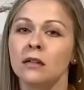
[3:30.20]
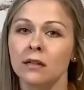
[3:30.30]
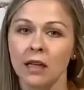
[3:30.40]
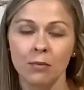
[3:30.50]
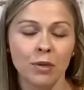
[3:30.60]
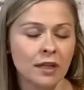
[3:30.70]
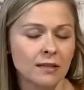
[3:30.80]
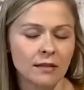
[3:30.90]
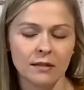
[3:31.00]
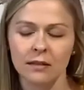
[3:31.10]
that place
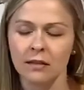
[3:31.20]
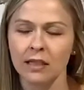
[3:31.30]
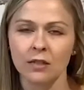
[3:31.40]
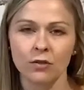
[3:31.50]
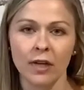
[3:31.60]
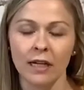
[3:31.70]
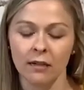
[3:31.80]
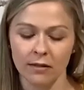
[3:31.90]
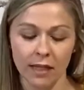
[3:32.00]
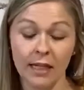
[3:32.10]
it's great.
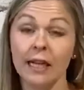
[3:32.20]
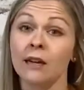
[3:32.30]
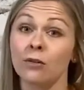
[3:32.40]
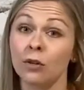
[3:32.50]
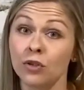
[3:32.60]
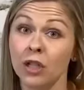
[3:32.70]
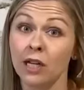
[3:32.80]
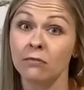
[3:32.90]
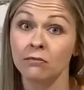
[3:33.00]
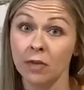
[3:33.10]
Knitting and crochet,
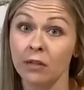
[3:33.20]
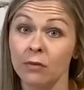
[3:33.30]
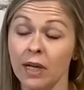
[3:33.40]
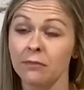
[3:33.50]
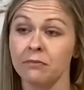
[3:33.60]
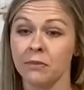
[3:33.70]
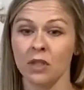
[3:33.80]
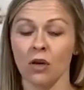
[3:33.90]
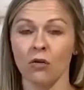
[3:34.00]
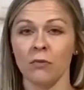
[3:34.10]
by the way.
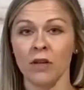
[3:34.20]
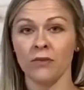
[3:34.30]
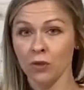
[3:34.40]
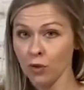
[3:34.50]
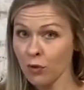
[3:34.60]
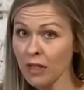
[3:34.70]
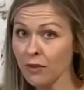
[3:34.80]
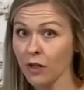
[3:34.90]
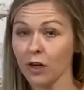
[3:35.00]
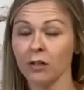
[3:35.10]
So if you do
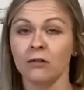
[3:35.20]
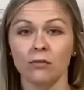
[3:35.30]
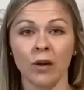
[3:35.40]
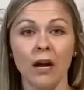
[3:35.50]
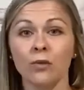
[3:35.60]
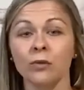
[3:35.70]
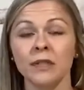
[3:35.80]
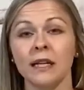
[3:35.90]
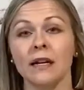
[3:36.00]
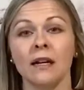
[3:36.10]
either,
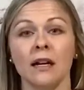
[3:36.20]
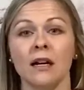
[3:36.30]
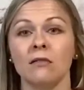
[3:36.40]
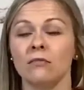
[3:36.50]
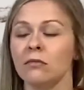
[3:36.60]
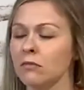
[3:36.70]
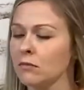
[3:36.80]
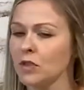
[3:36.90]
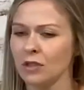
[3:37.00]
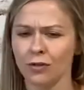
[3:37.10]
Ravelry.com,
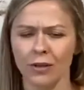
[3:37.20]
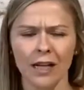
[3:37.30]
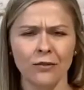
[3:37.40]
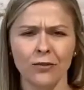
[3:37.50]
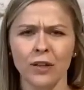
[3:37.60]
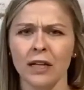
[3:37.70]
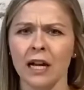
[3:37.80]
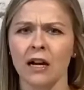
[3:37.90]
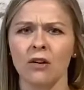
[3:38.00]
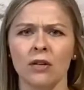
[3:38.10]
just create a free
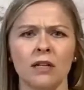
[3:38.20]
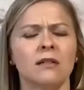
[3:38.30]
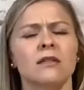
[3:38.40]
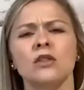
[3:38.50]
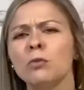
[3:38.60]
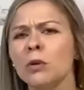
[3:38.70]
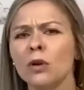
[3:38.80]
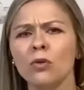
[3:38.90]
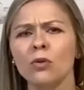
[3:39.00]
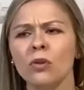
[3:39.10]
account. It's super
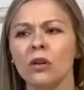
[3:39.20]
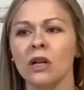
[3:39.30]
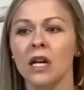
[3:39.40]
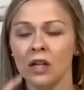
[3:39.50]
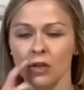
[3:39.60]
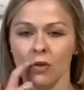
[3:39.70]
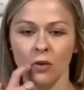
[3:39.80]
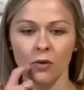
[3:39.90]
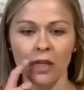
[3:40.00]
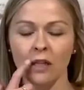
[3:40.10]
cool. You can
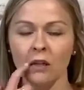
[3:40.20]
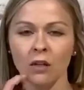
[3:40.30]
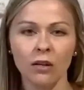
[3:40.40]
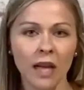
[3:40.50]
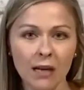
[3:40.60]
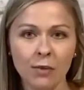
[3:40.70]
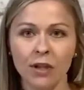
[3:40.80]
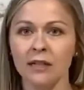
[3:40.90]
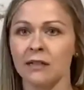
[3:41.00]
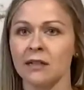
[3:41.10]
create a little
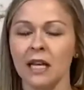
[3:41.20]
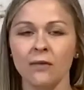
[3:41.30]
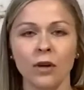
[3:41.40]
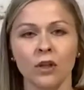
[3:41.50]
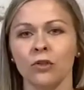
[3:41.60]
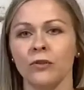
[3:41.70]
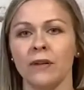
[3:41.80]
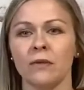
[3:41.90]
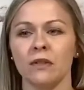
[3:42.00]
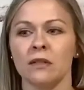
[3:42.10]
library and save all your
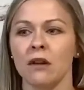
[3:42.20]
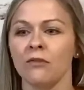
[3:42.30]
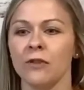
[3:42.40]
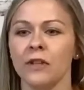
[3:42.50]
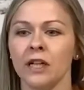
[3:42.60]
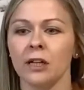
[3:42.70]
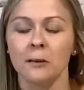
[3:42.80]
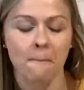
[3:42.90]
favorite stuff in there.